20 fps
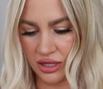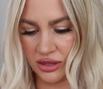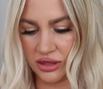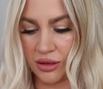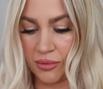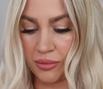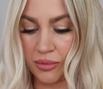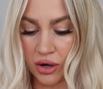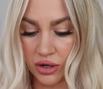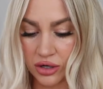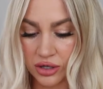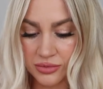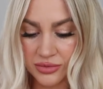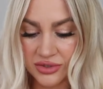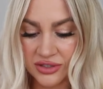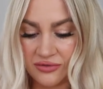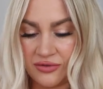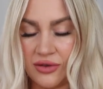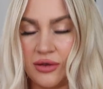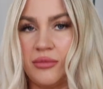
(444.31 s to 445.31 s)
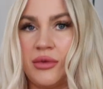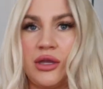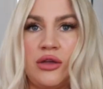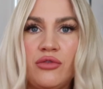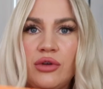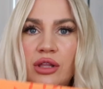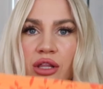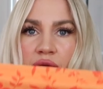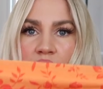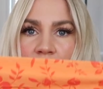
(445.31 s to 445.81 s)
The bottoms fit me
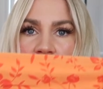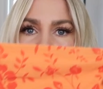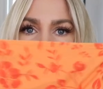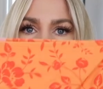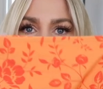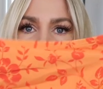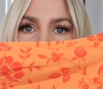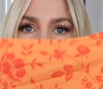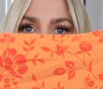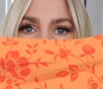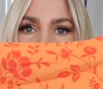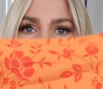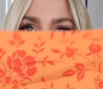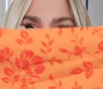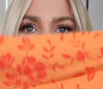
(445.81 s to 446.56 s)
really, really well.